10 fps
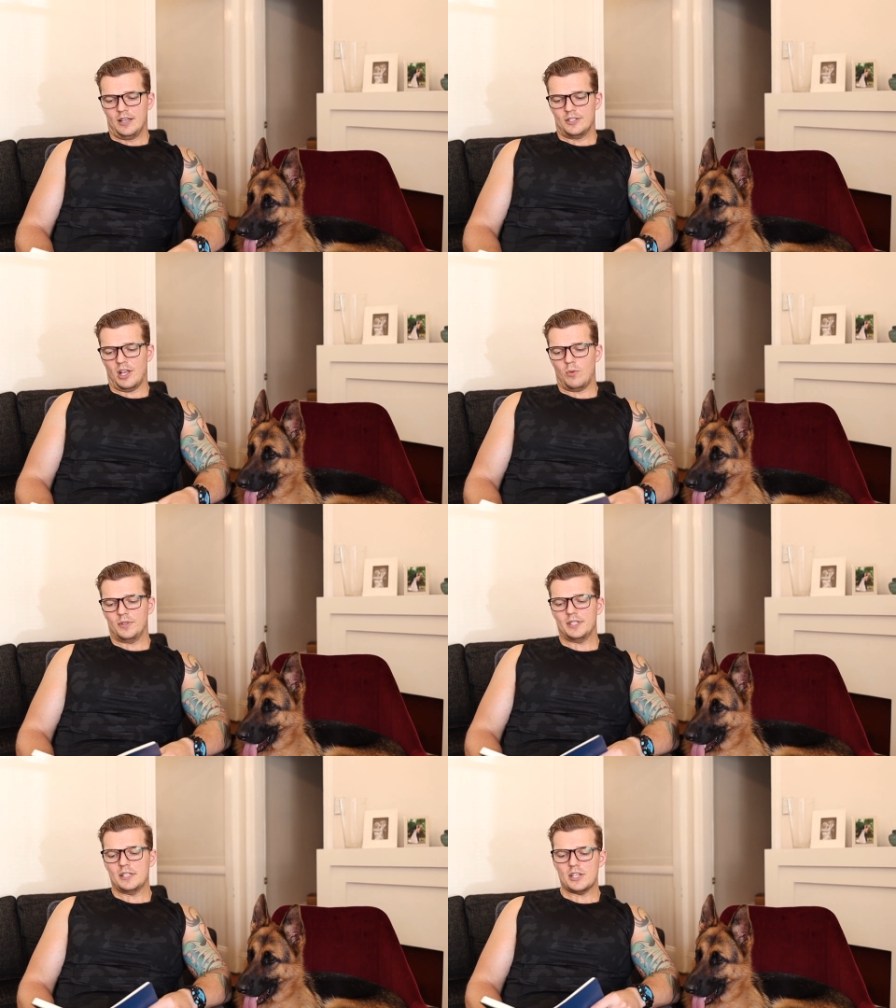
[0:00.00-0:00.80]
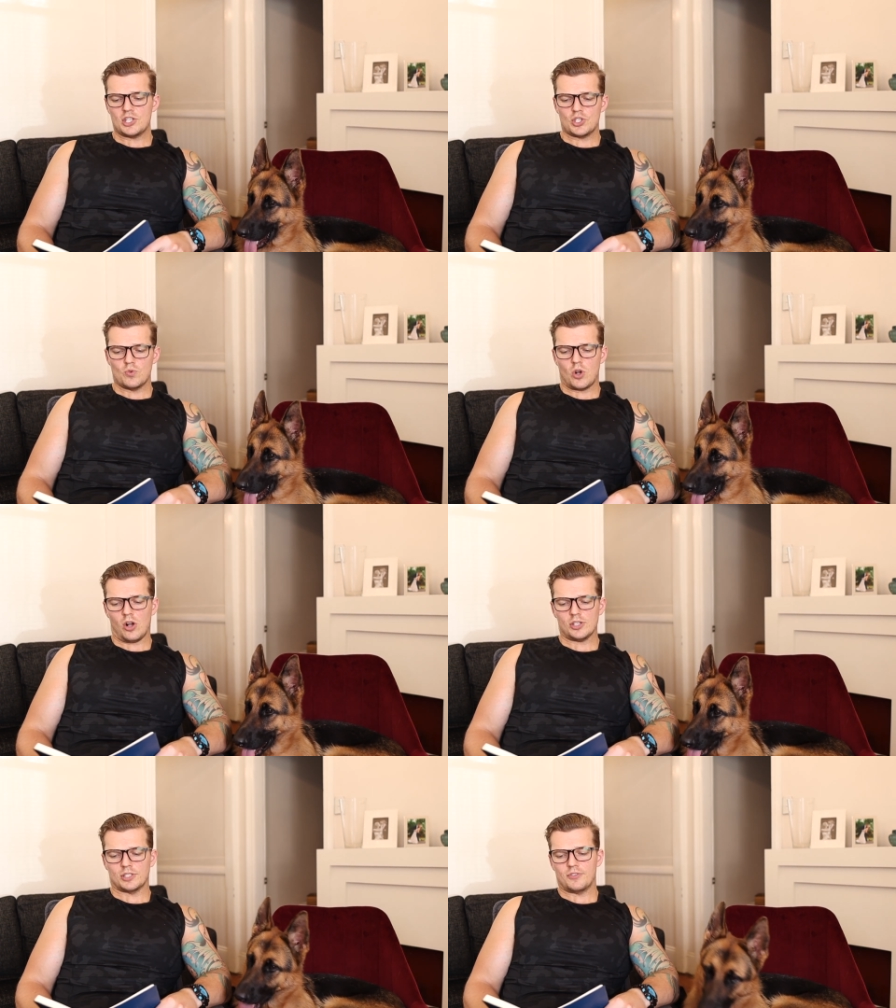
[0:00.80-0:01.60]
So with an additional
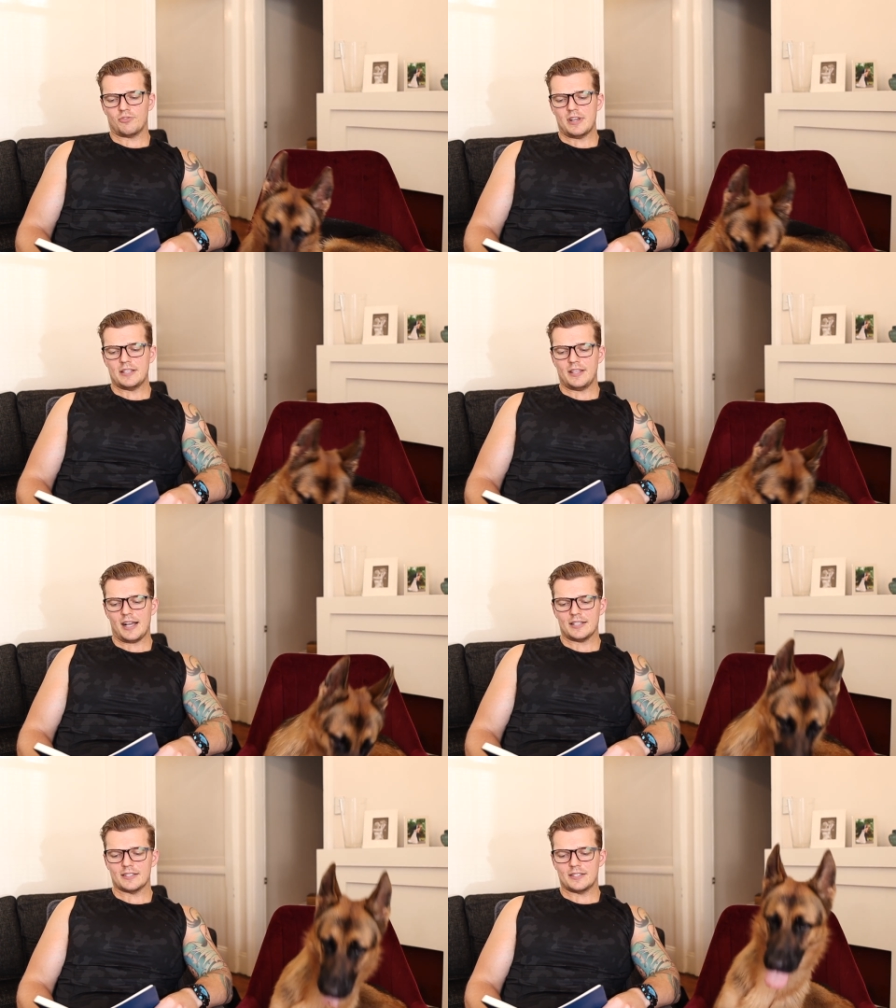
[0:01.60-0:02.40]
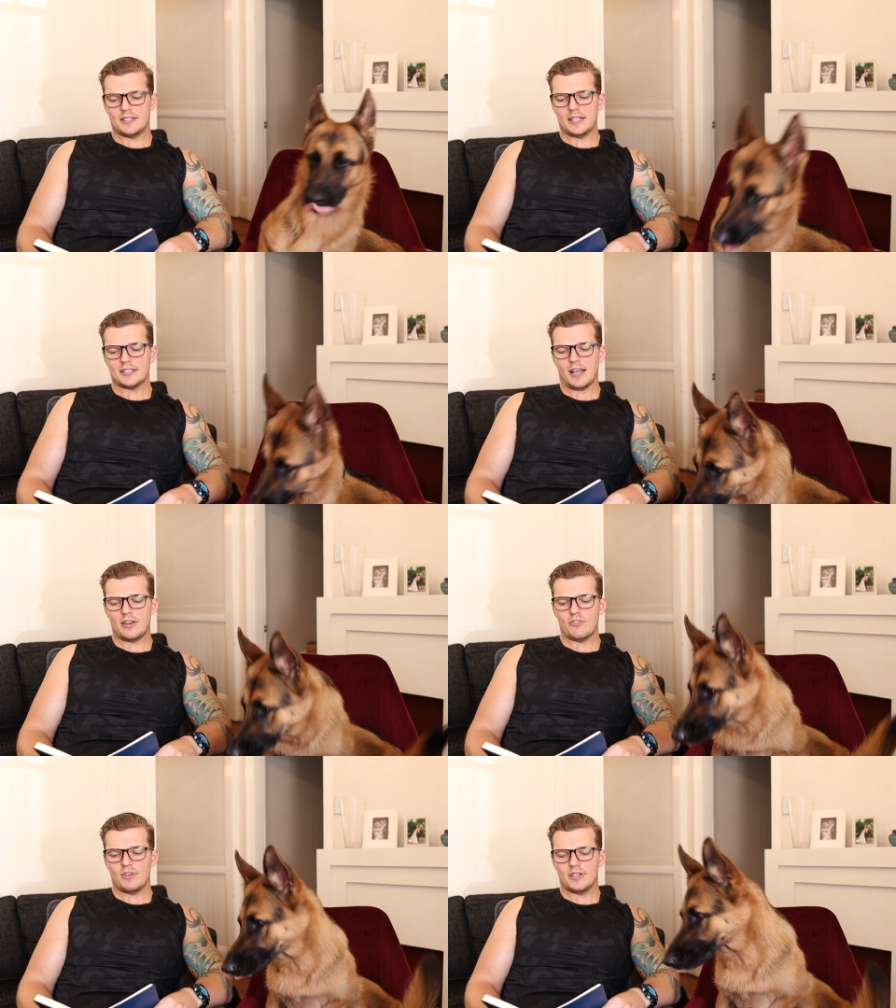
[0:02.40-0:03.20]
cost of
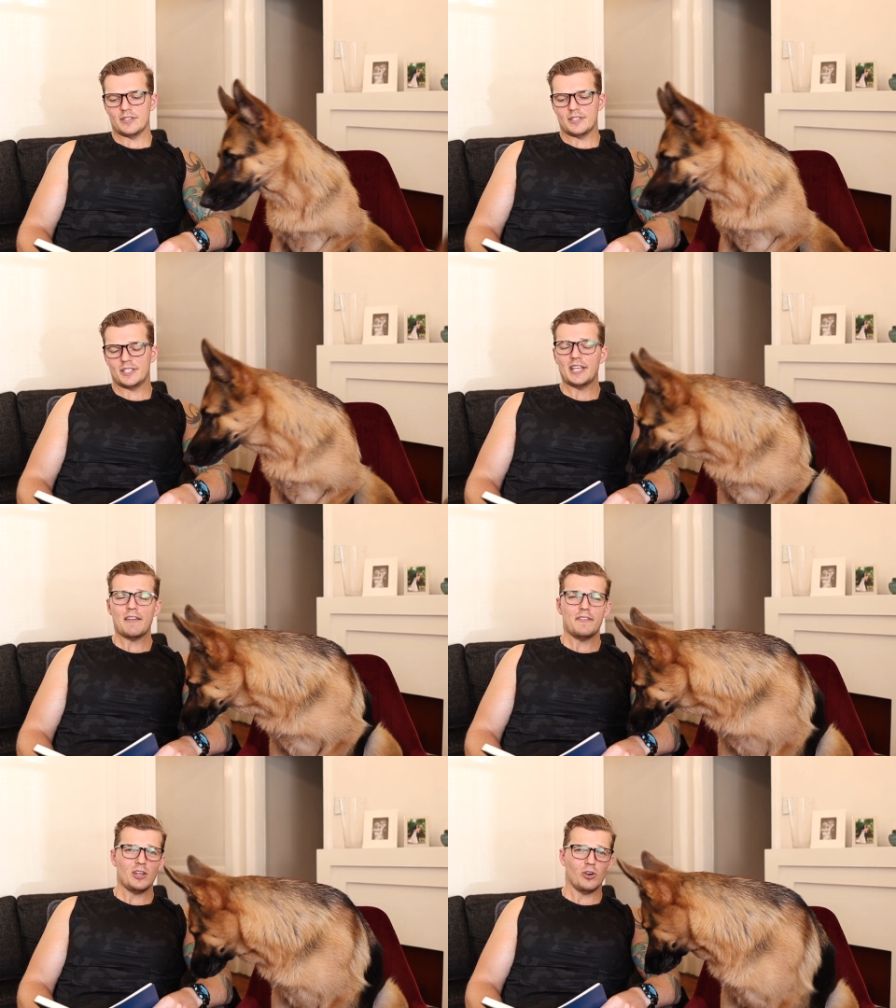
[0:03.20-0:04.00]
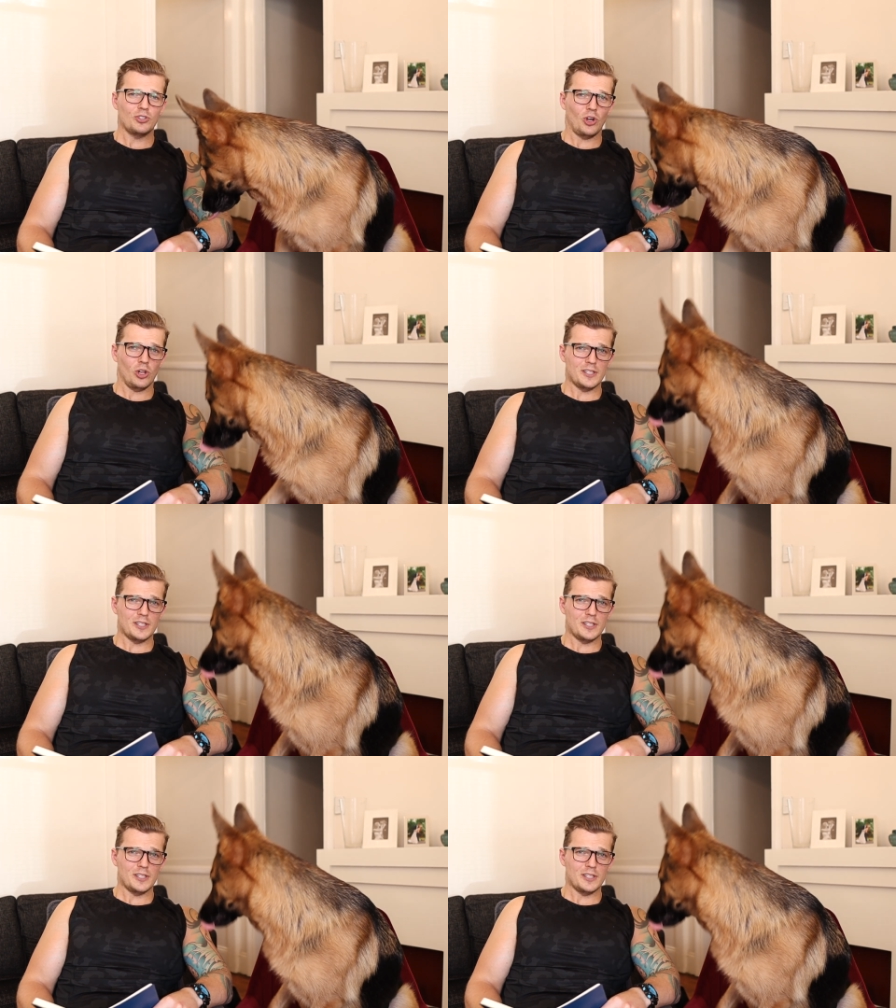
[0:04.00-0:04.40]
$3,670 odd